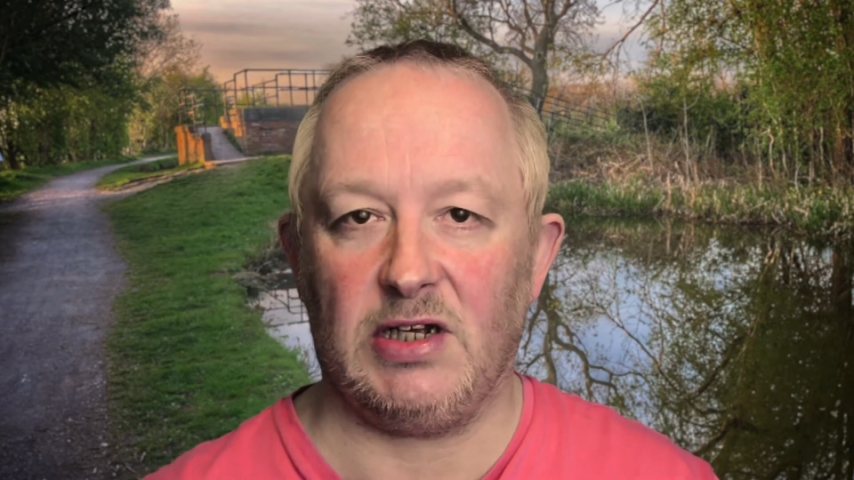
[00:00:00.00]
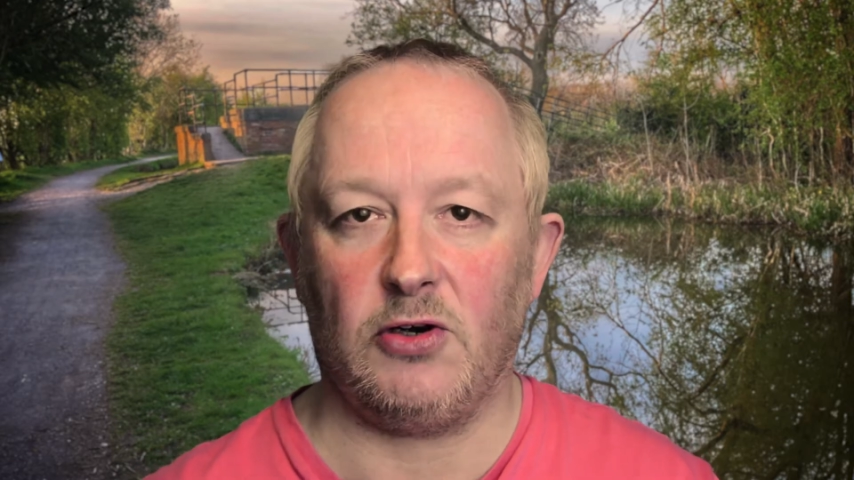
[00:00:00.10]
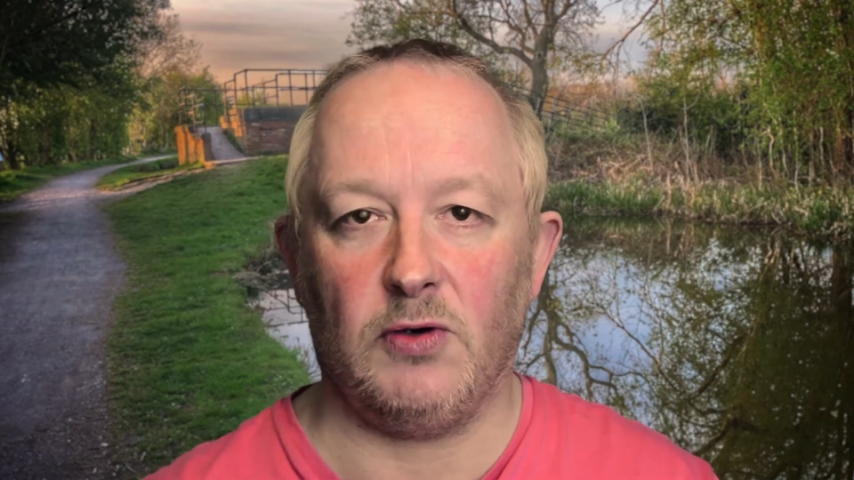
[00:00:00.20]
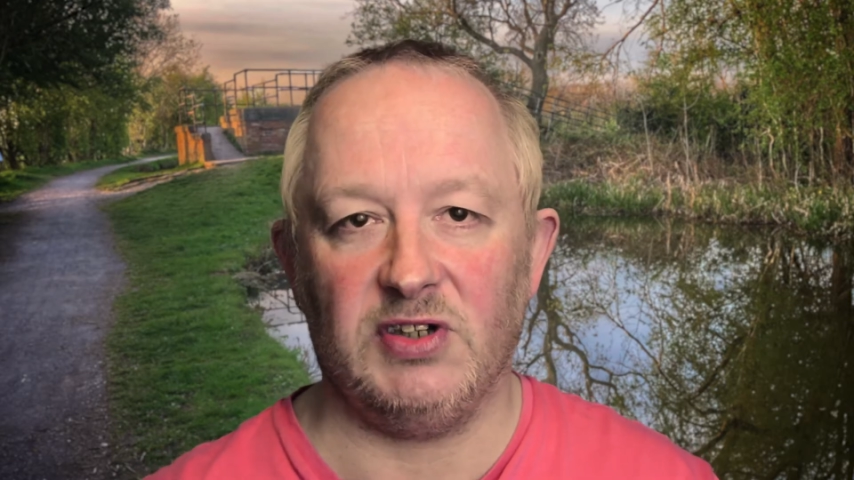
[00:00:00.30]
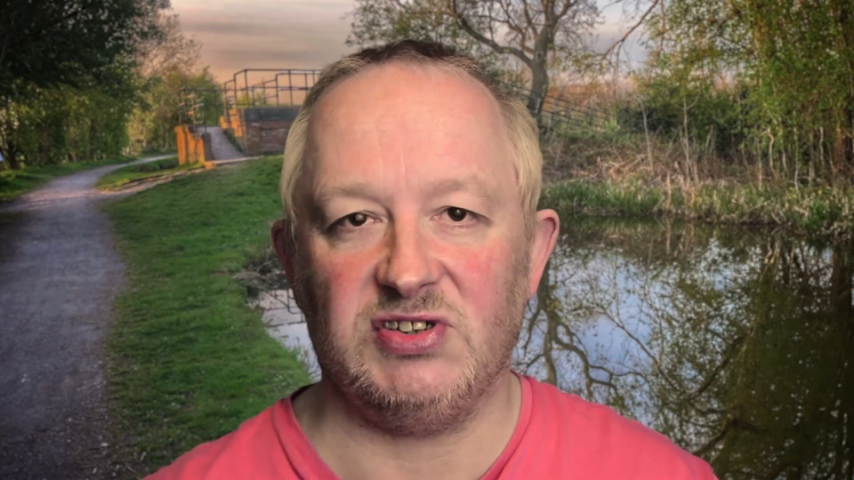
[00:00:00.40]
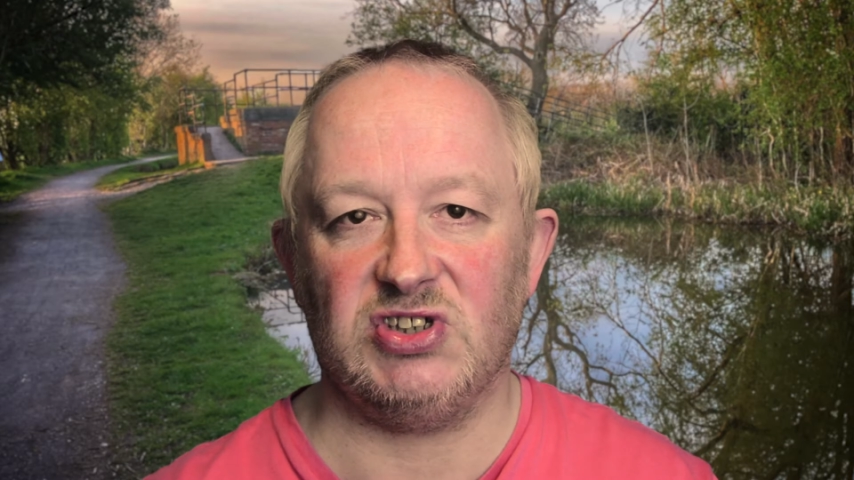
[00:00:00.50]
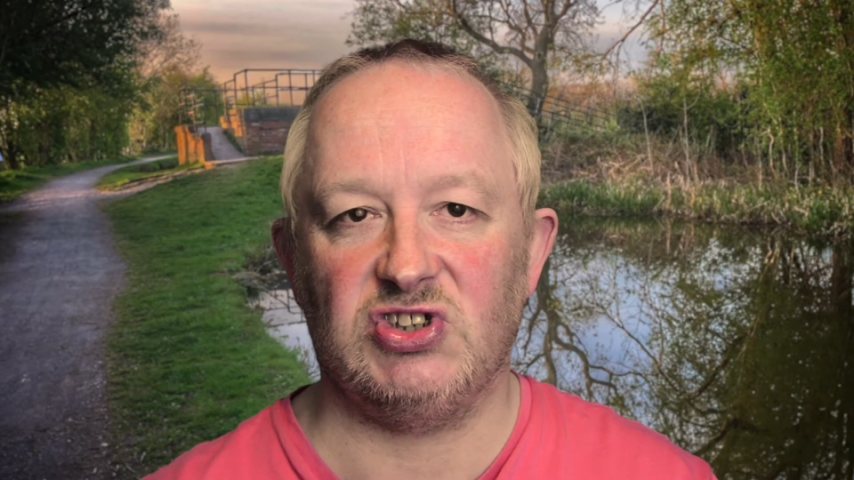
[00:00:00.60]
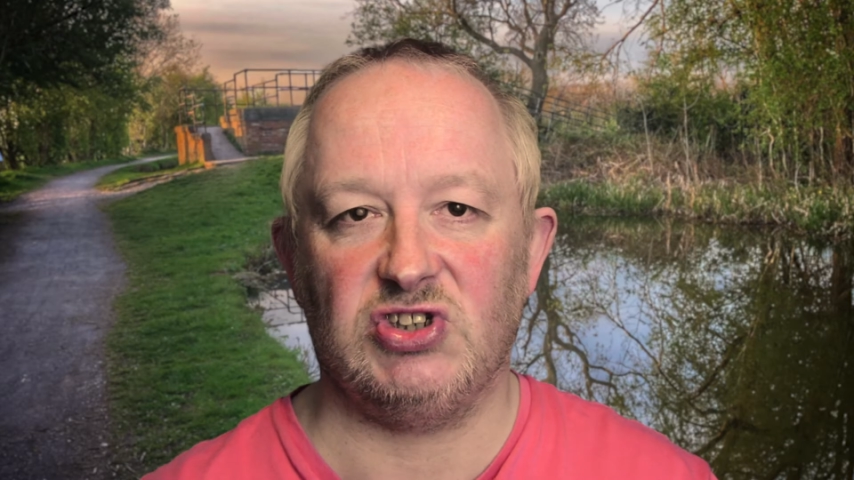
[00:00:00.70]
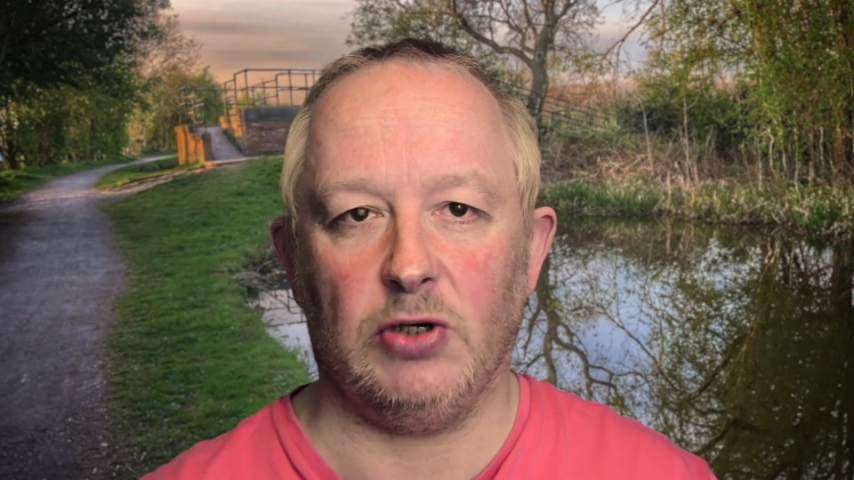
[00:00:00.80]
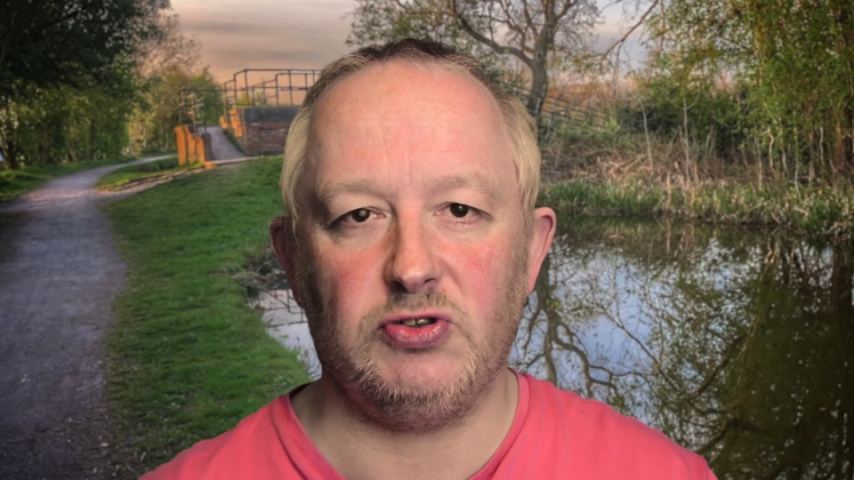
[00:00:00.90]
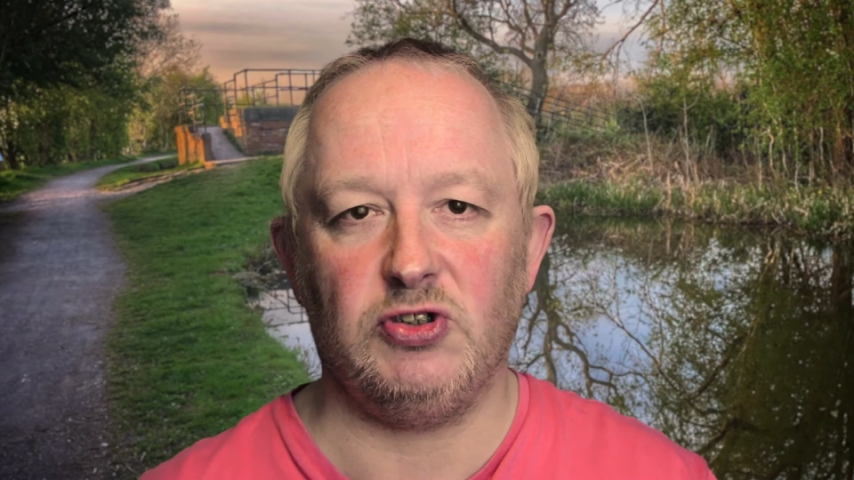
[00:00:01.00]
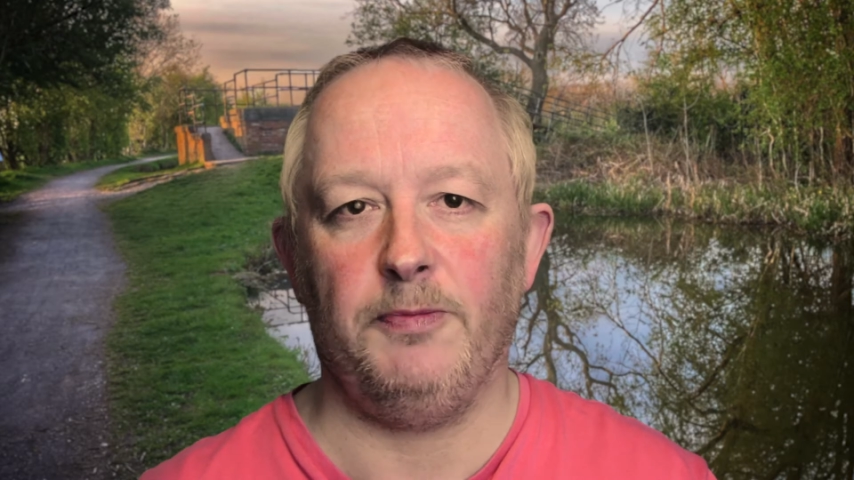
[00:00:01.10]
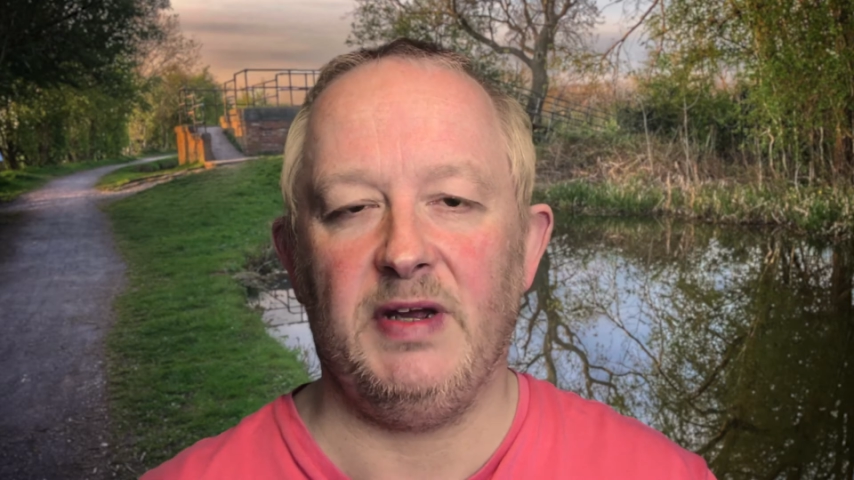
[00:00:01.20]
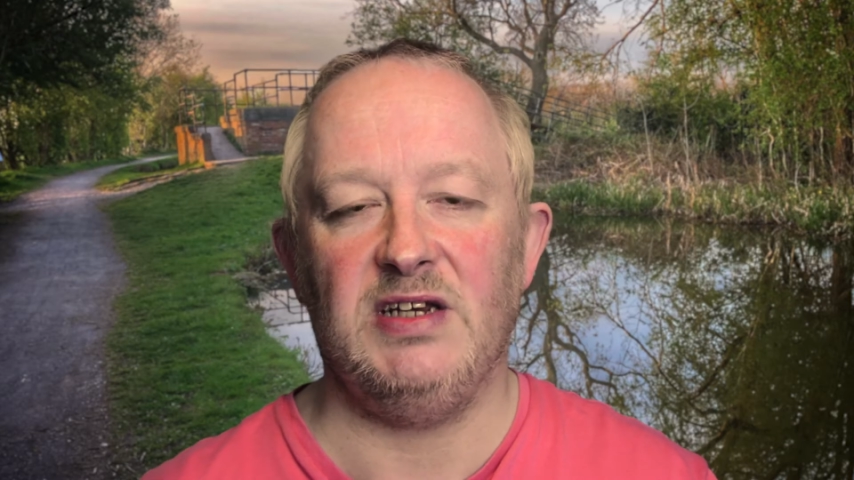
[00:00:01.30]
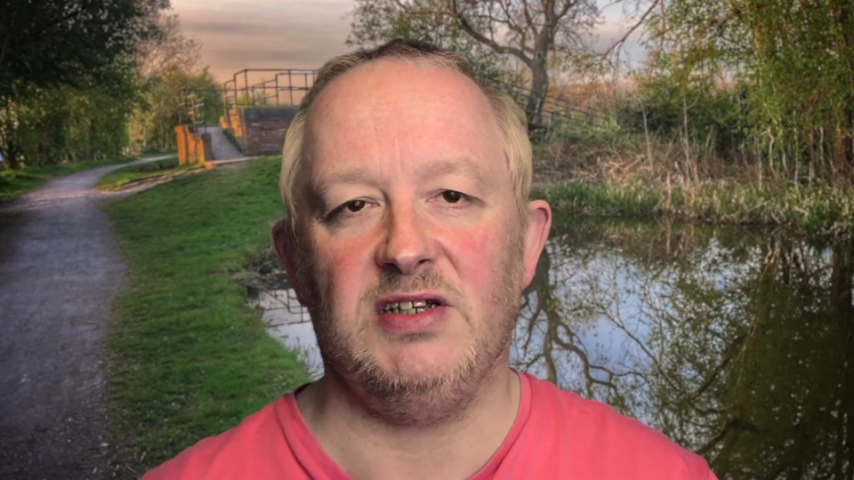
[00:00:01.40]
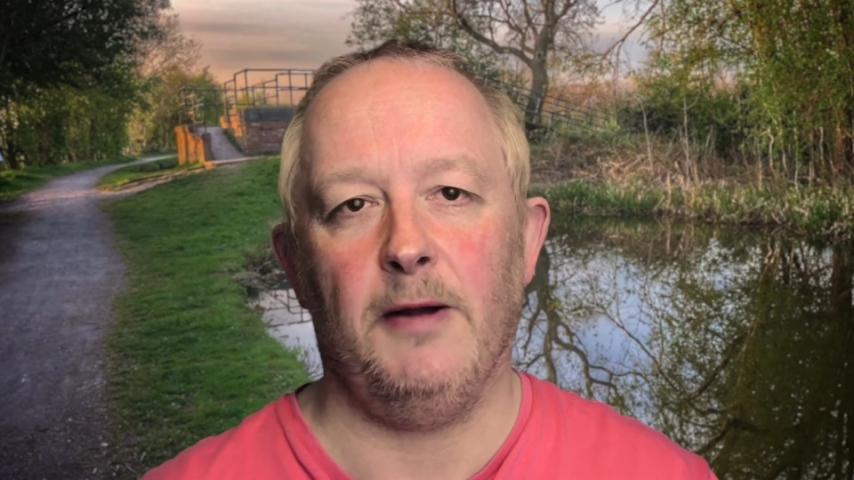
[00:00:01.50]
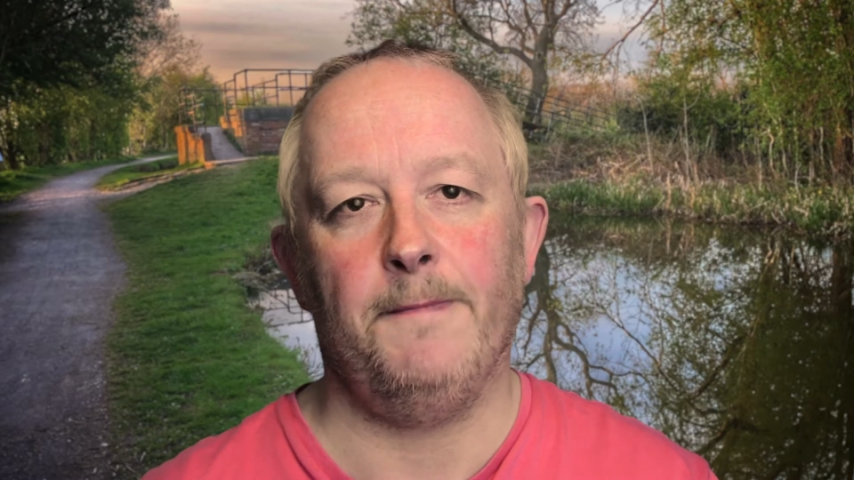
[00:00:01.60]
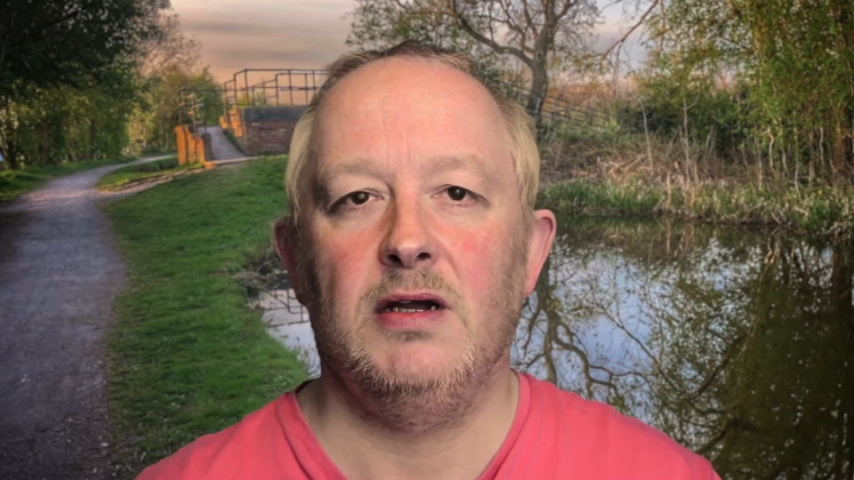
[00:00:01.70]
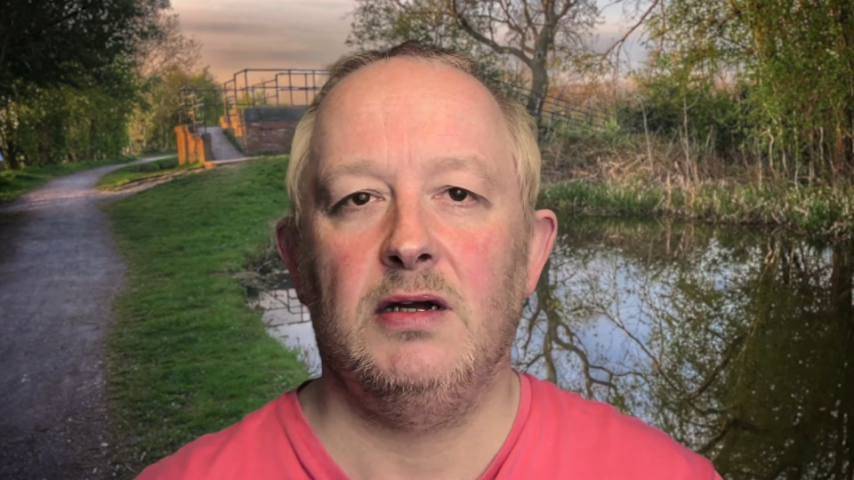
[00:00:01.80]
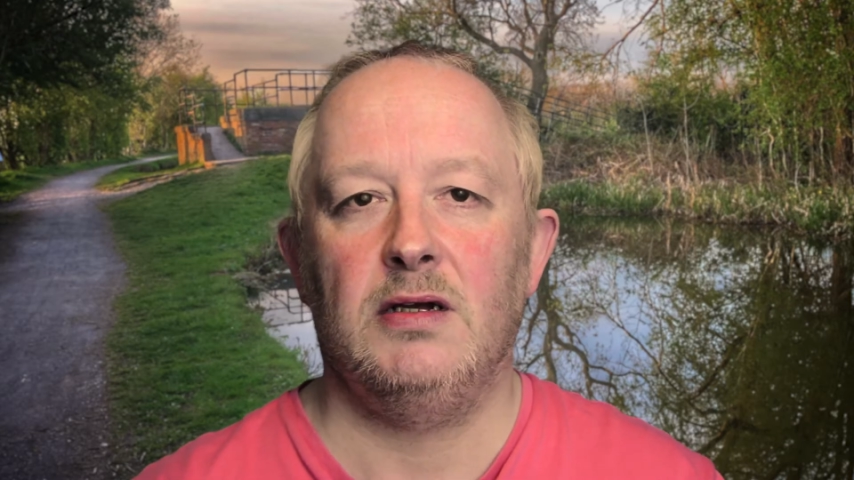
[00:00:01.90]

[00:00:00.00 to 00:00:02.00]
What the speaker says: across social media.